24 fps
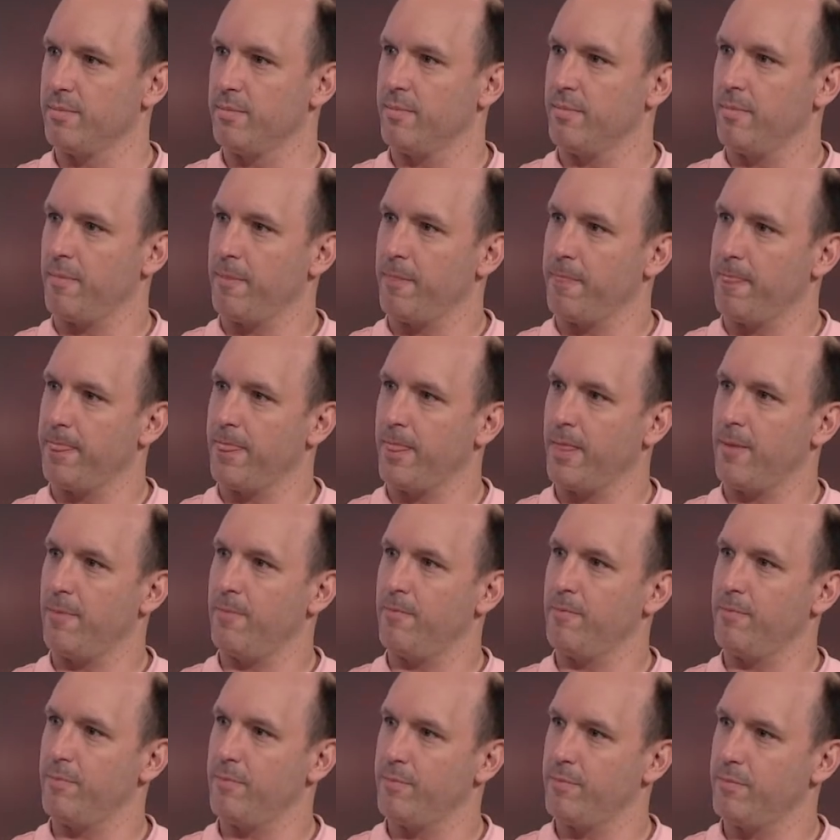
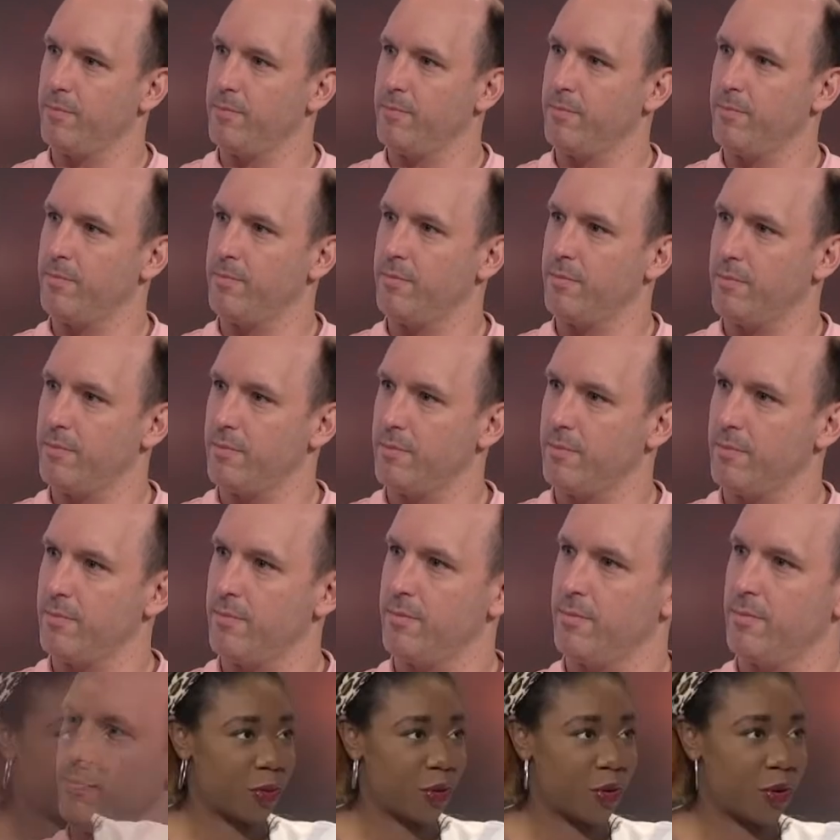So, as we're talking a little
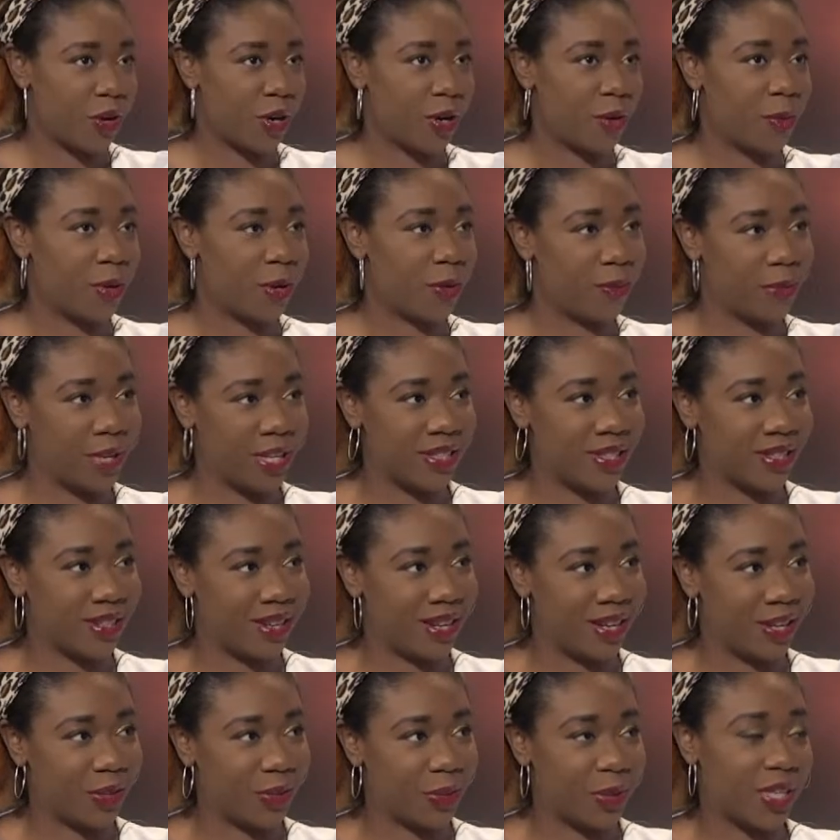bit more about Mental
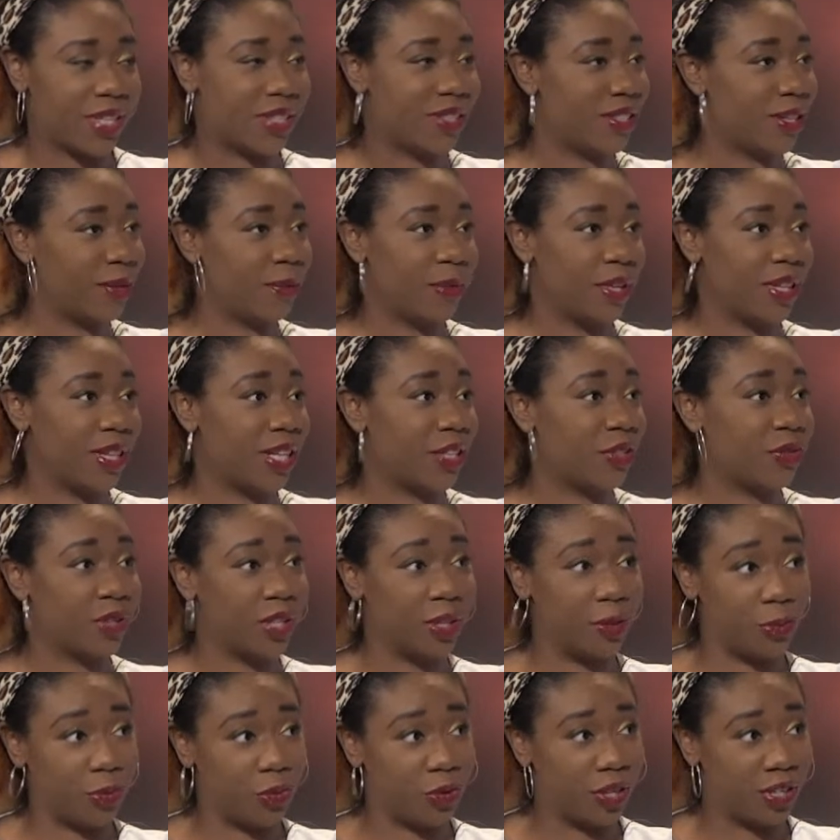Health Week, it's something that's really
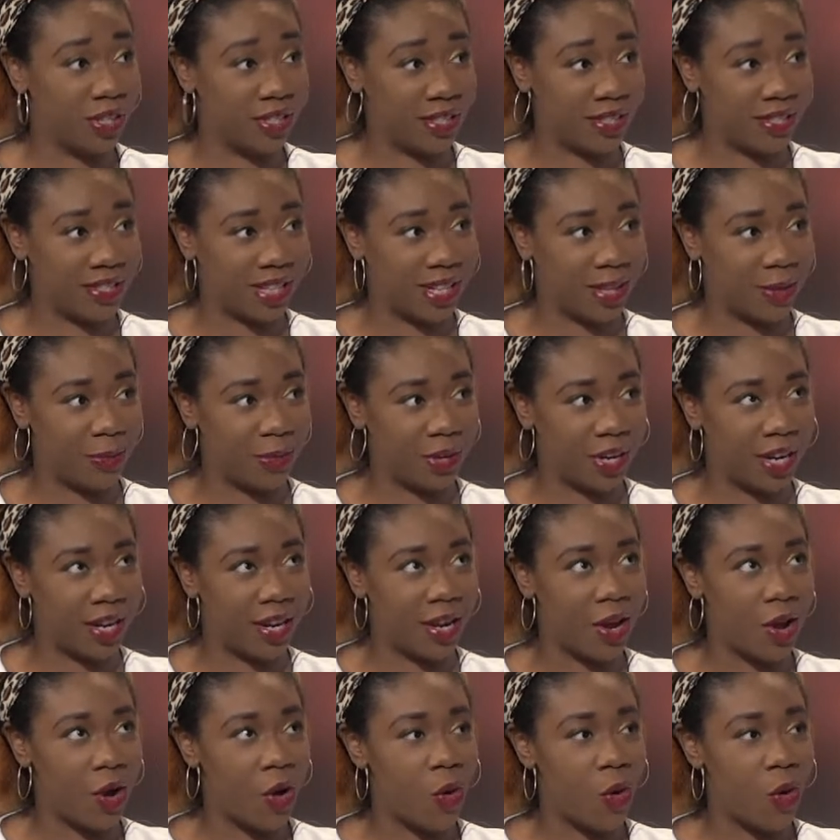important to celebrate.